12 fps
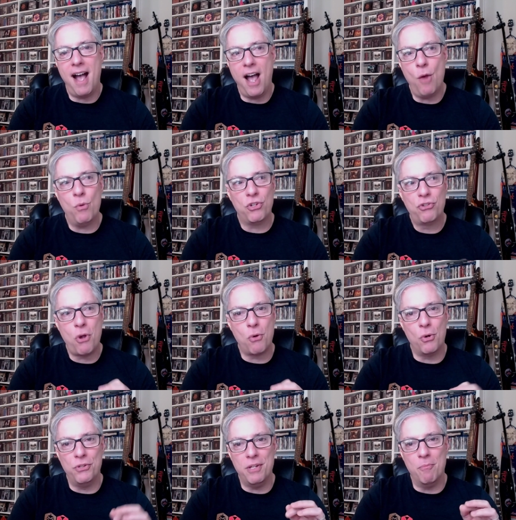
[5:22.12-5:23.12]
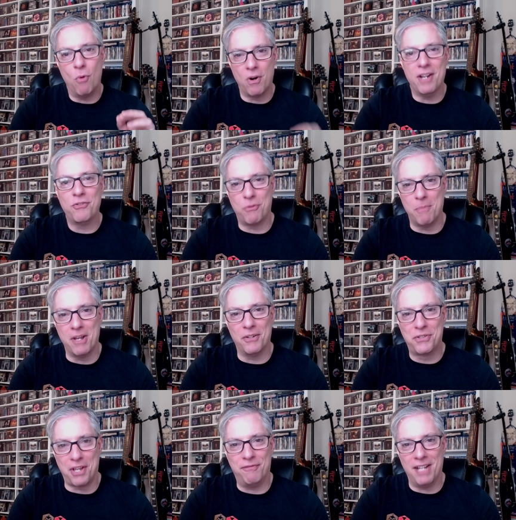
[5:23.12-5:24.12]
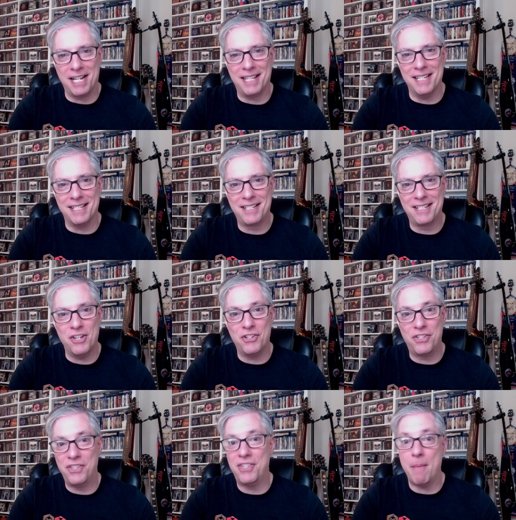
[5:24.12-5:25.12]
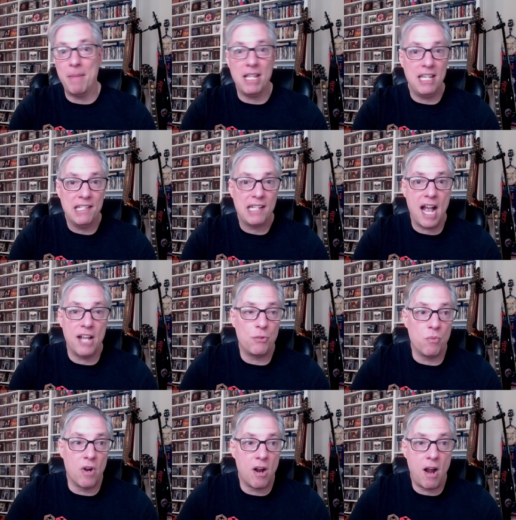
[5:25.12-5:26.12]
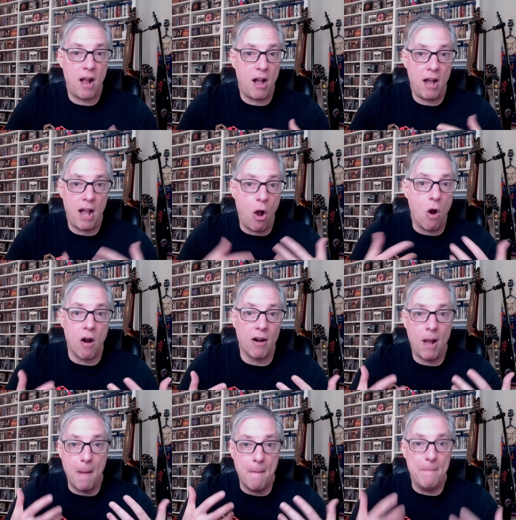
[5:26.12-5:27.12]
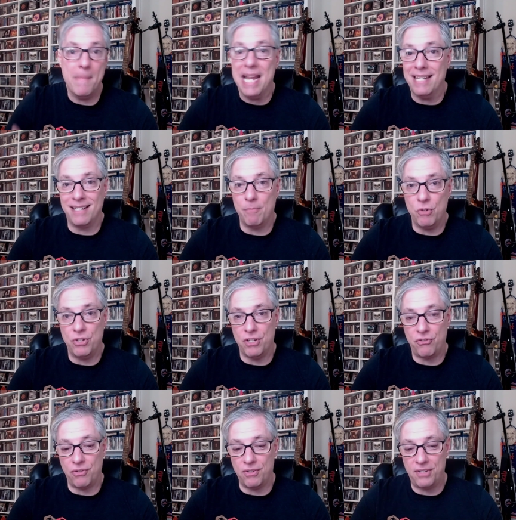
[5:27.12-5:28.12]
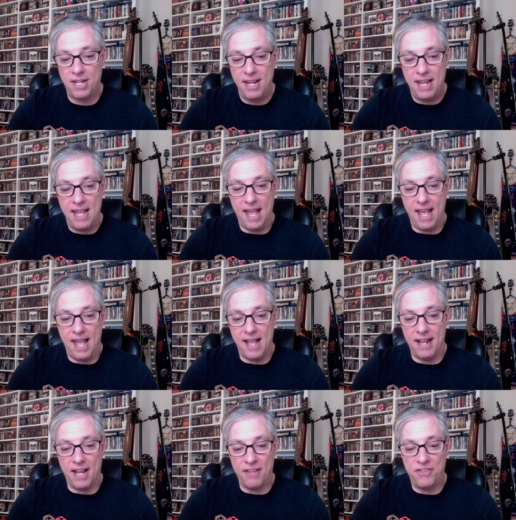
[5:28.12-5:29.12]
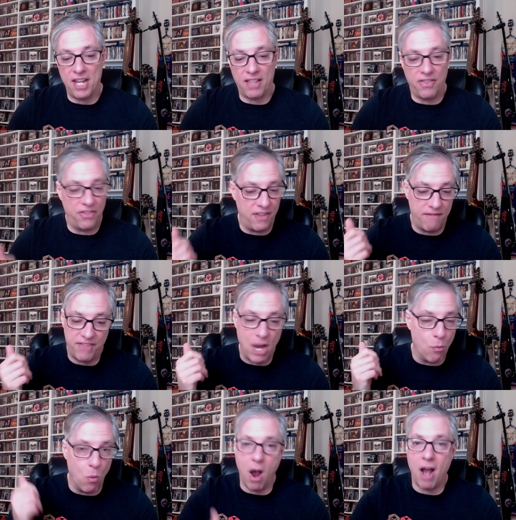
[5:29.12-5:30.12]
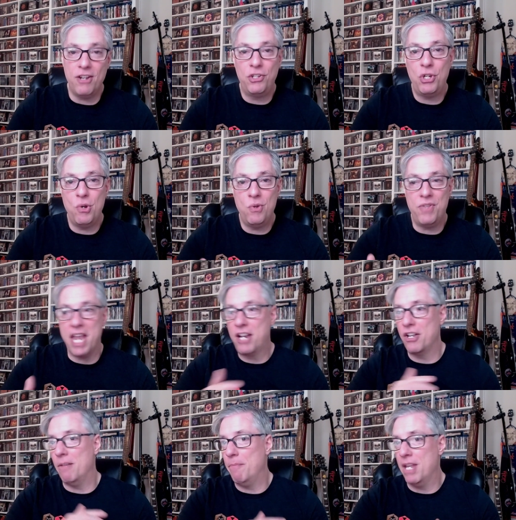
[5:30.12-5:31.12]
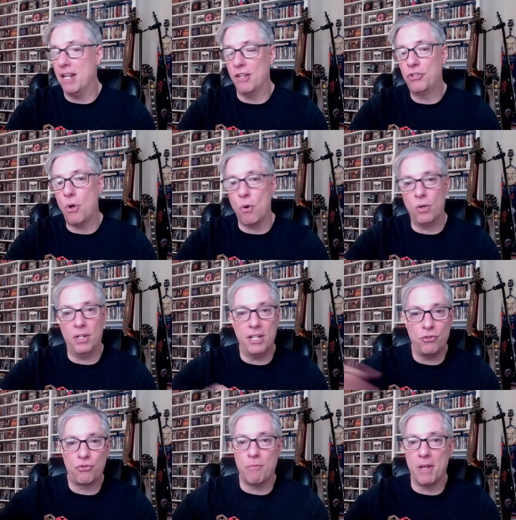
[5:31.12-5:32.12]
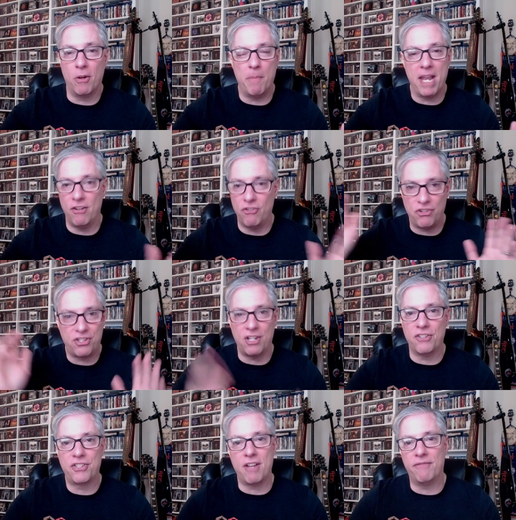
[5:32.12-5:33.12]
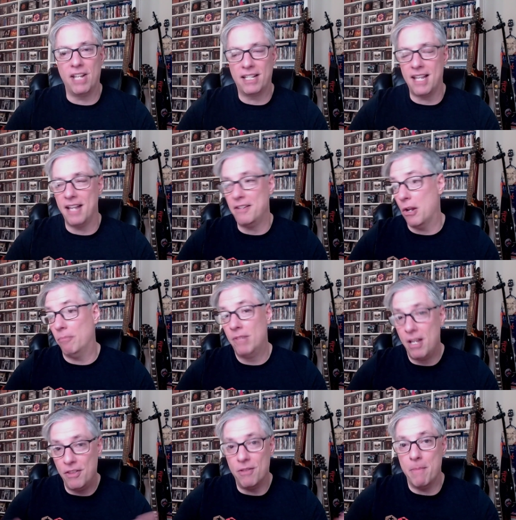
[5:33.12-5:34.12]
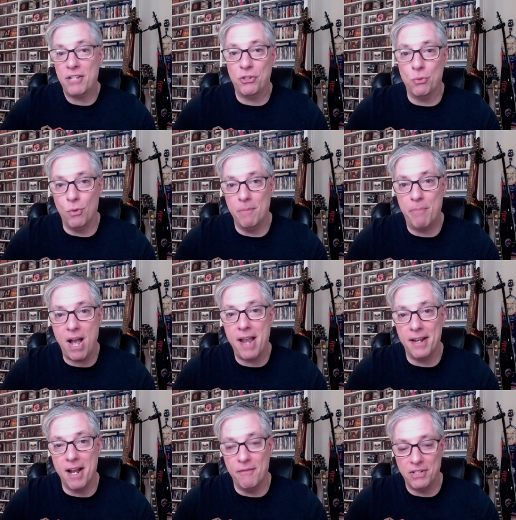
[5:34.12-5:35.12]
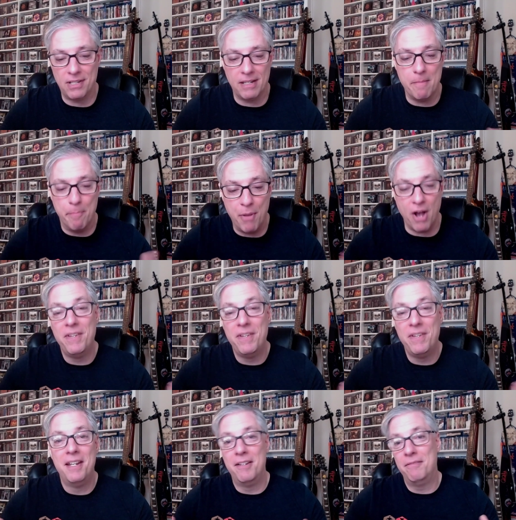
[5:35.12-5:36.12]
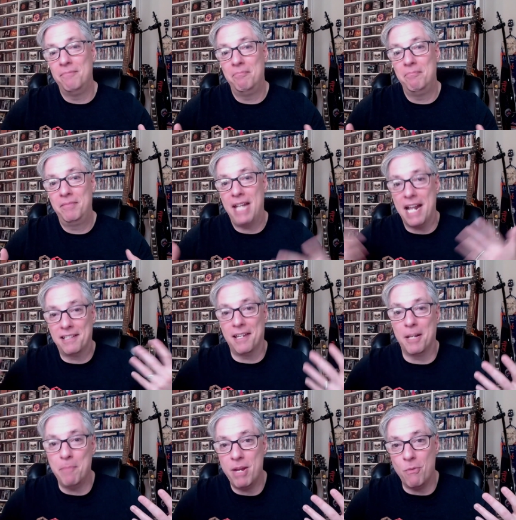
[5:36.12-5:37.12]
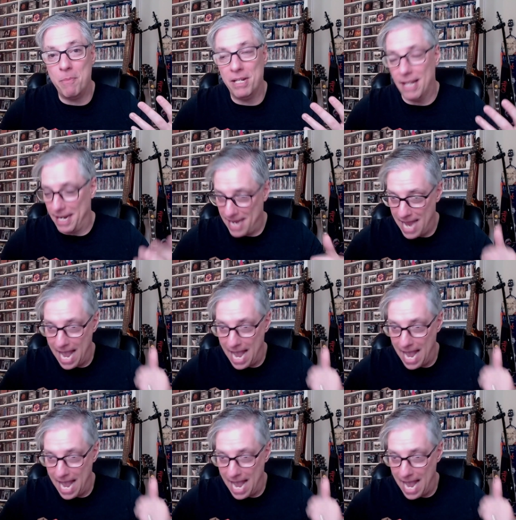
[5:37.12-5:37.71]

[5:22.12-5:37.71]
I wish Toto did more instrumental stuff like this because, I mean, these guys were are amazing musicians. And I think if they wanted to, they could have been a total instrumental band and just done stuff like that. You know, the masses wouldn't buy it, obviously, but cats like me would be like,